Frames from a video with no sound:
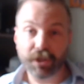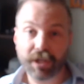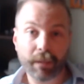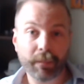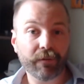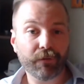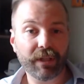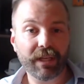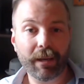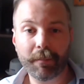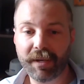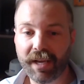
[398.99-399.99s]
You're coming for the
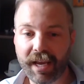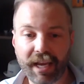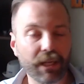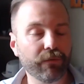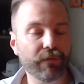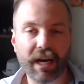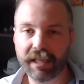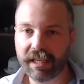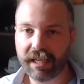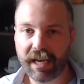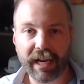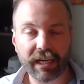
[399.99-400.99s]
MBA, you've got
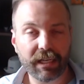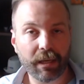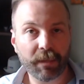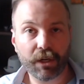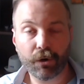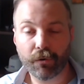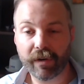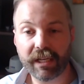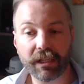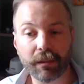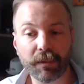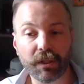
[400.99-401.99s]
the academic
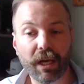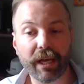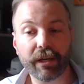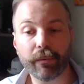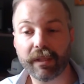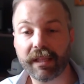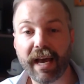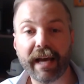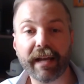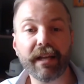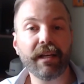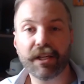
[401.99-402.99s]
curriculum aligned with that.